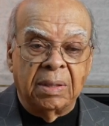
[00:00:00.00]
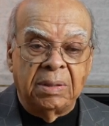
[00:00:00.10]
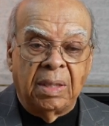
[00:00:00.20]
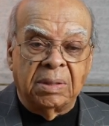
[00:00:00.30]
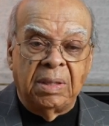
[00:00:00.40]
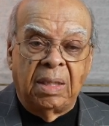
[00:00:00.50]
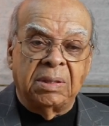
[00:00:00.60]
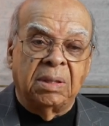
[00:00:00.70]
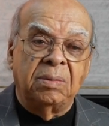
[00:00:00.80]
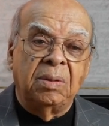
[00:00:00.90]
Jock
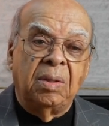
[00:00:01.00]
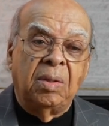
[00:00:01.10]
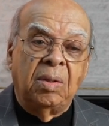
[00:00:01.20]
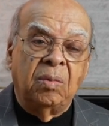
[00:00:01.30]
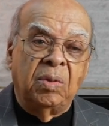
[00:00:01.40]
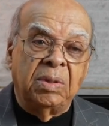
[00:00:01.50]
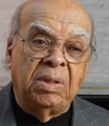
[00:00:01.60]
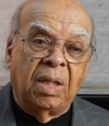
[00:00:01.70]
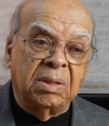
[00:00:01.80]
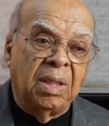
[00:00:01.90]
Johnson. Well,
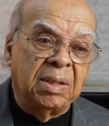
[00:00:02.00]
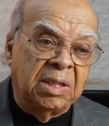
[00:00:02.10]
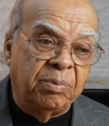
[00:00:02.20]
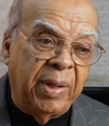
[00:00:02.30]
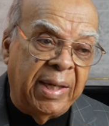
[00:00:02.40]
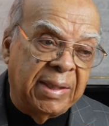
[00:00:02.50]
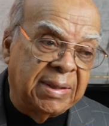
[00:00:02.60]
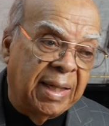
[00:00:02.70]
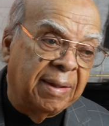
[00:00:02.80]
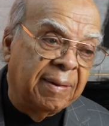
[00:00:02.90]
Jock Johnson is
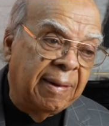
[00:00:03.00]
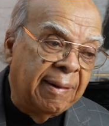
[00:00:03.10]
passed now.